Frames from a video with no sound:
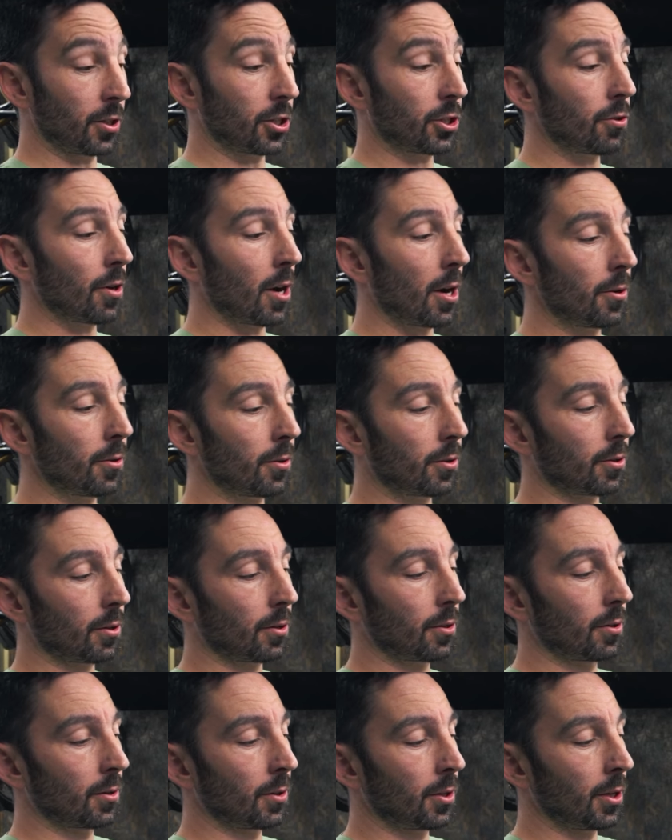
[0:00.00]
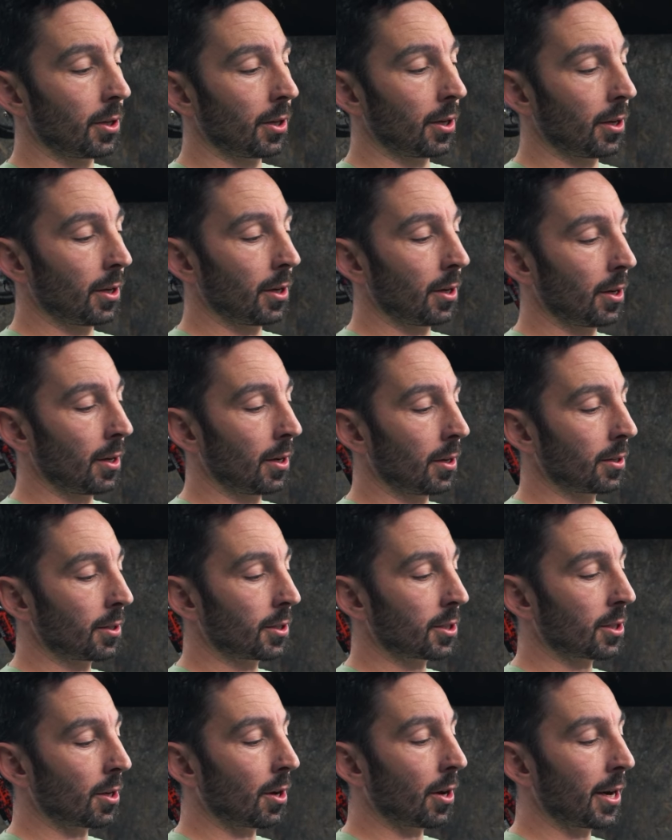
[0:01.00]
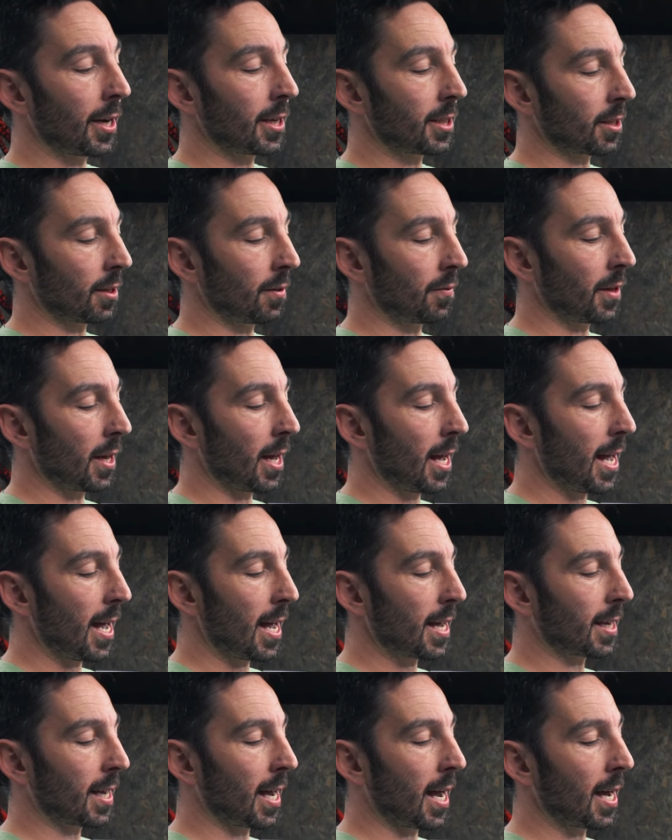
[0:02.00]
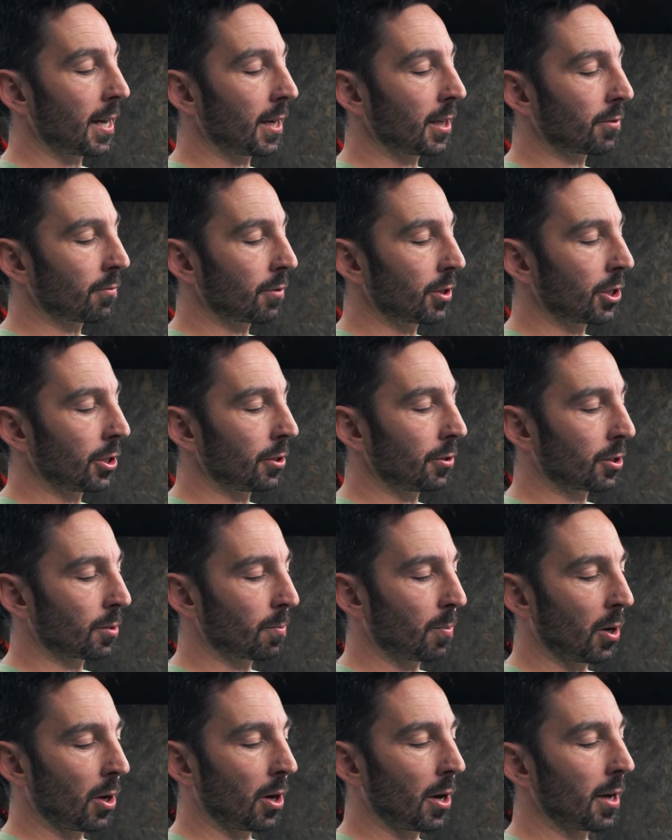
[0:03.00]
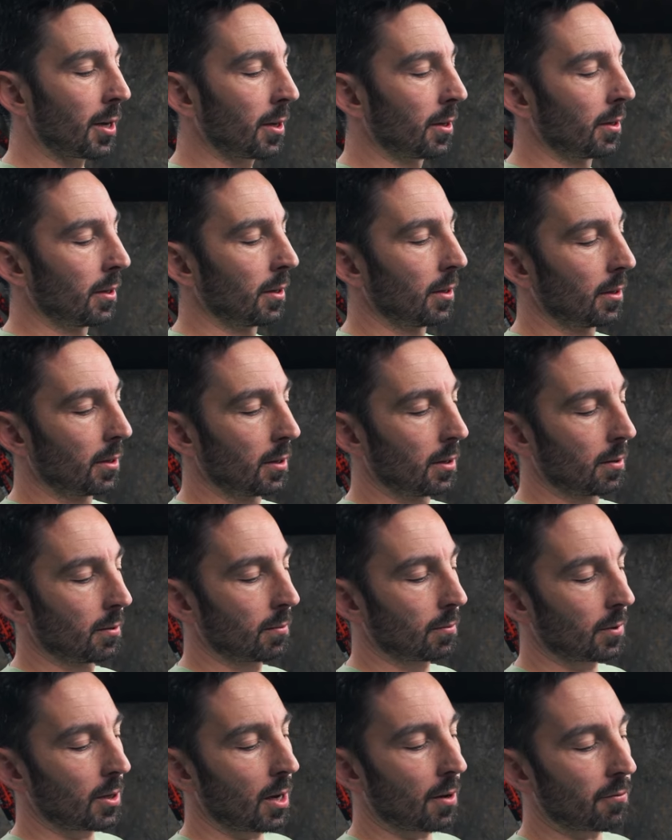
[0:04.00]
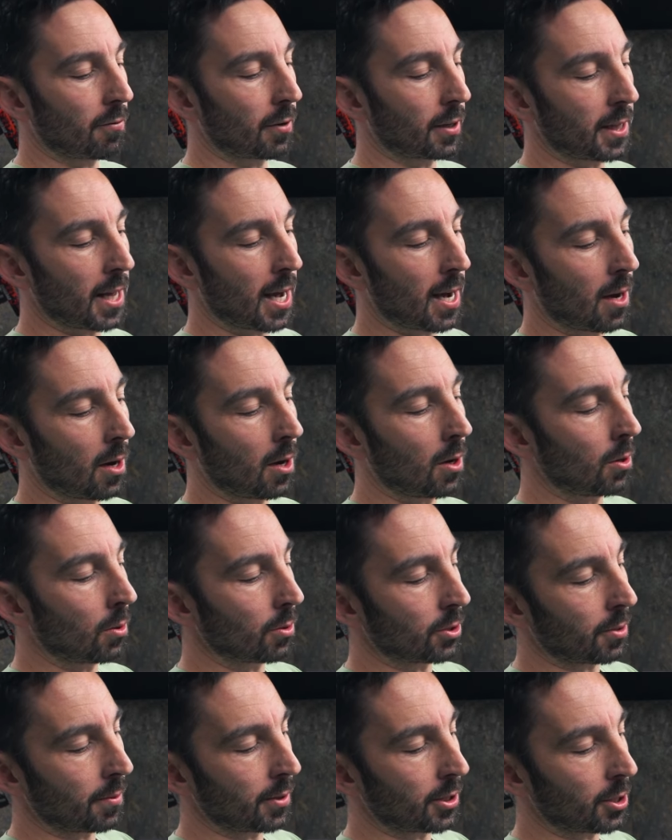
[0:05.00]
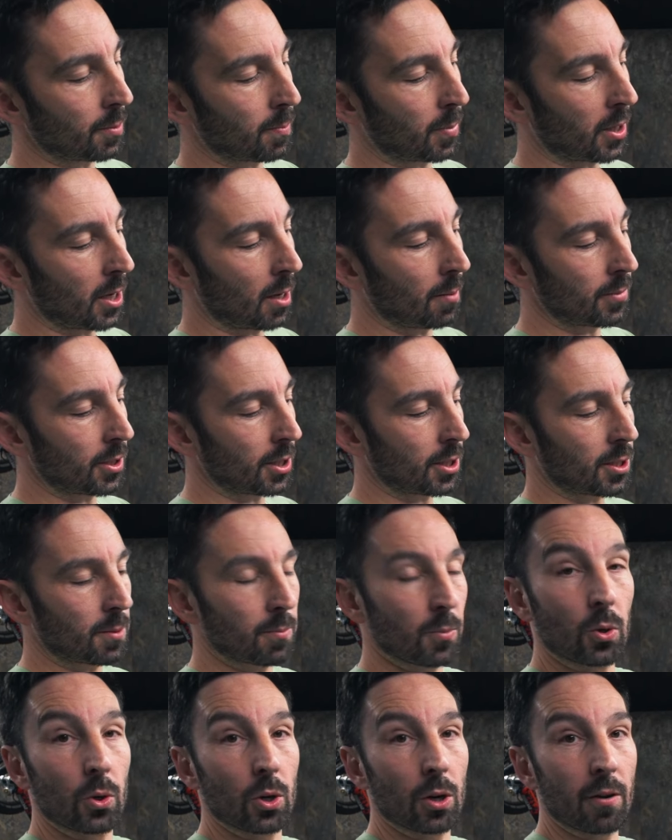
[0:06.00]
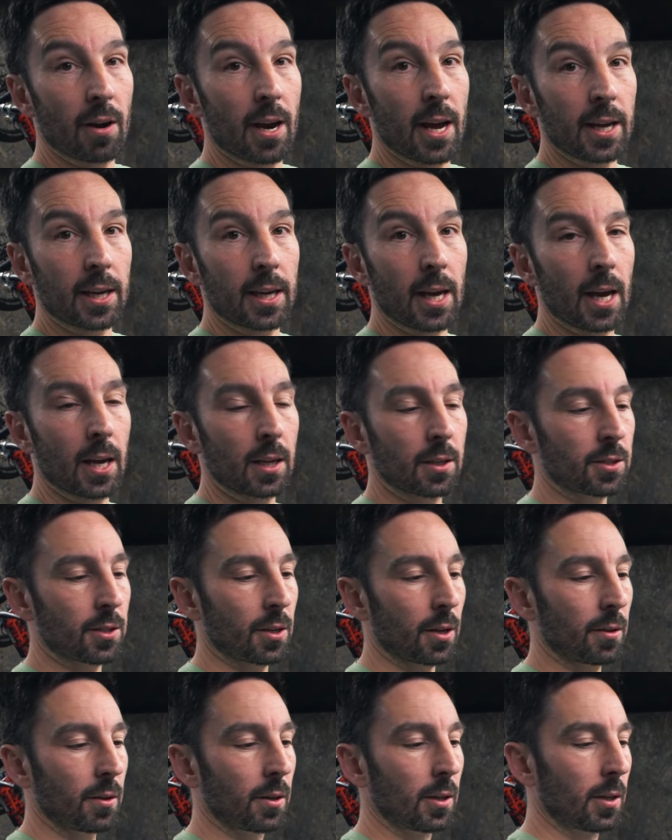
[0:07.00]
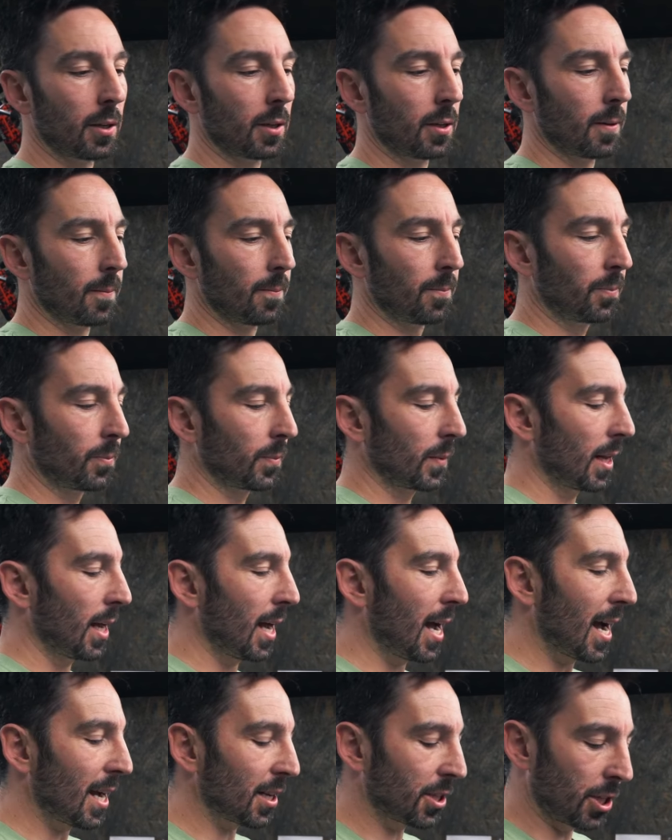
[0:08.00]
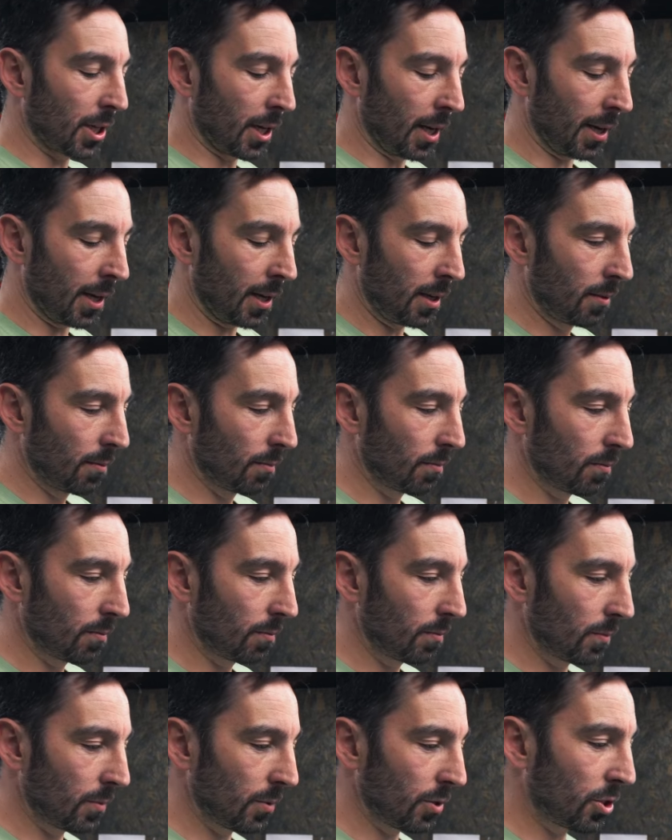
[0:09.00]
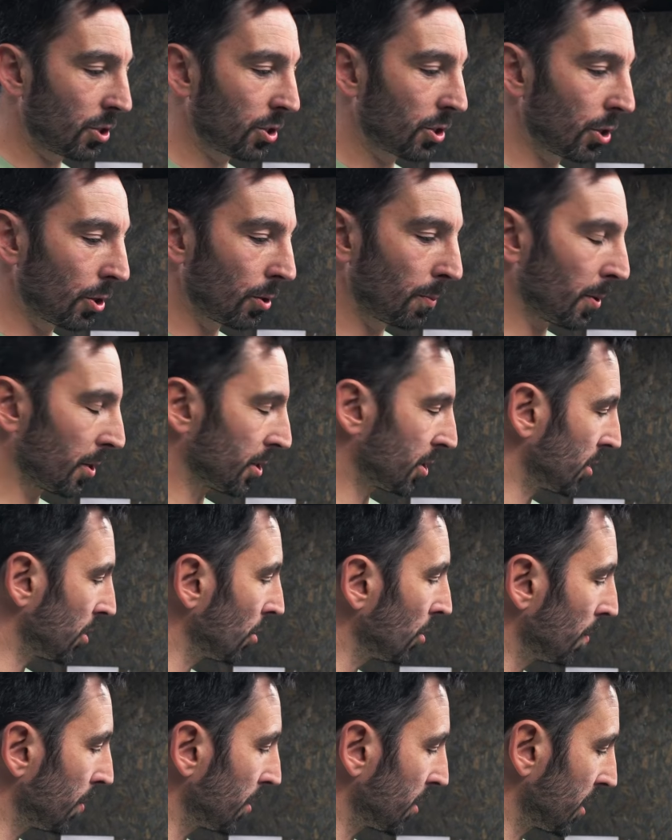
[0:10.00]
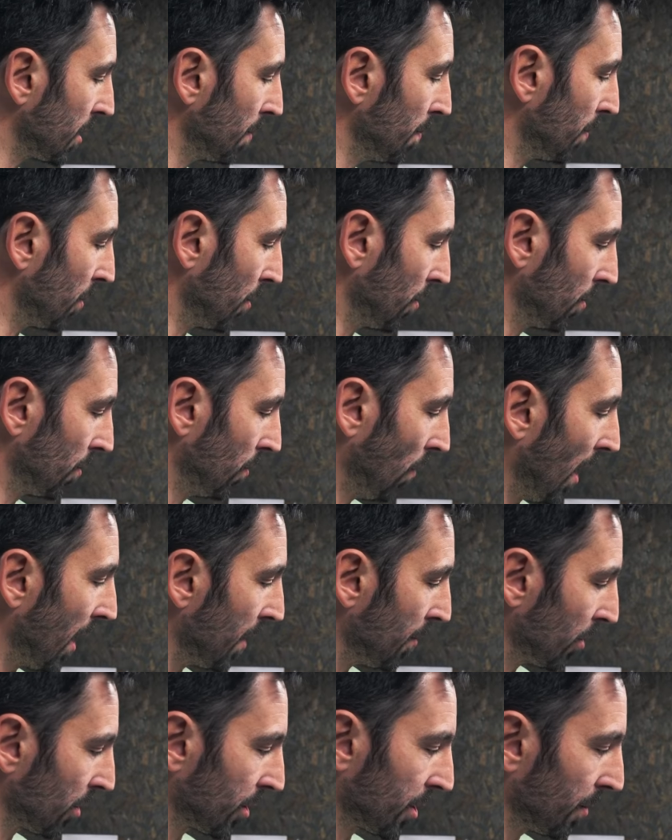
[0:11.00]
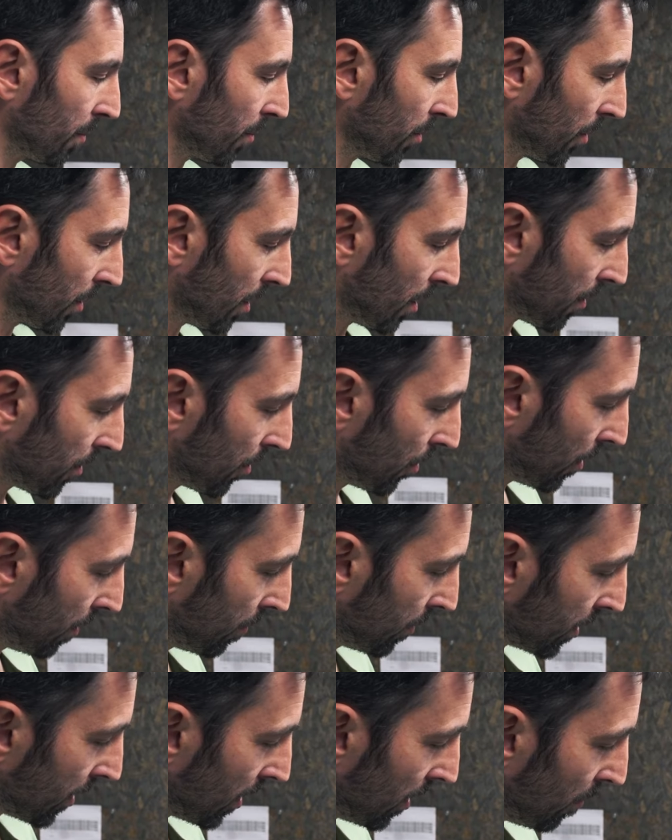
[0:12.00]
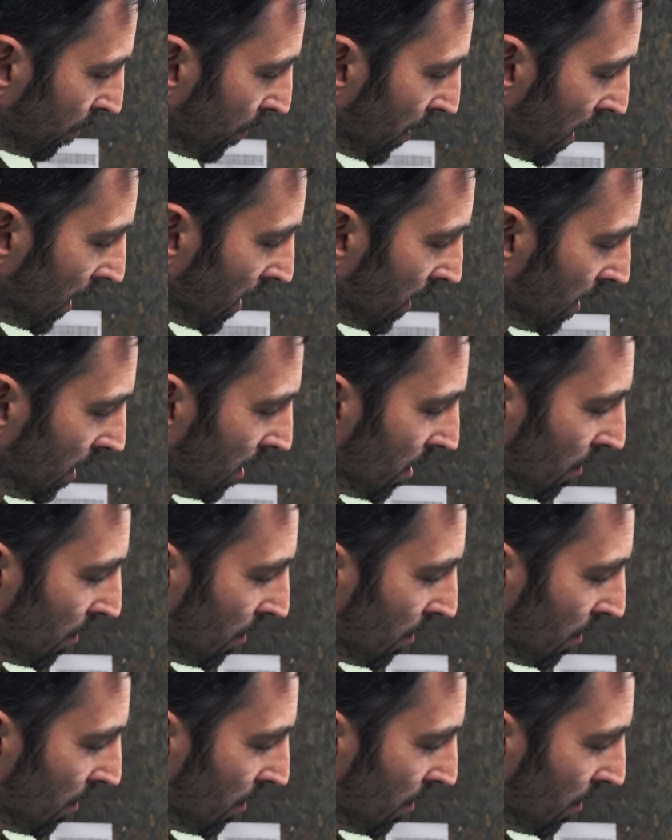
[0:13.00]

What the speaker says: the stroke, the size of the air can is reduced by covering that hole. So it just becomes this smaller air can. So actually super, super simple, way more simple than I thought it was gonna be.